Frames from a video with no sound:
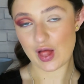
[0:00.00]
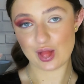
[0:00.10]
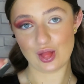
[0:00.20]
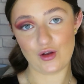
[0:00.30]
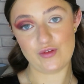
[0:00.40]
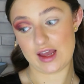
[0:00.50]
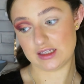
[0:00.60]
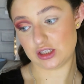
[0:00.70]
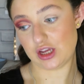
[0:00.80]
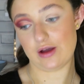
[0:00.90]
Love
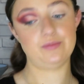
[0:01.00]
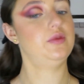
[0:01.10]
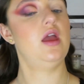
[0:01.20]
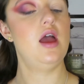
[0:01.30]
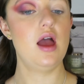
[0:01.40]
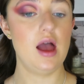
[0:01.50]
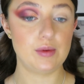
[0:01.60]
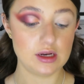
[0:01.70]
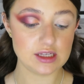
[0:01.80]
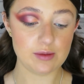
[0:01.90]
it. So I'm
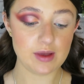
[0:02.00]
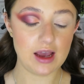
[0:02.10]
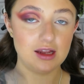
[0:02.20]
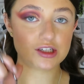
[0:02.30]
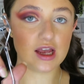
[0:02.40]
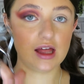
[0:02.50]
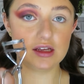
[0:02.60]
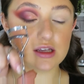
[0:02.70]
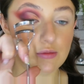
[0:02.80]
going to take my eyelash curlers.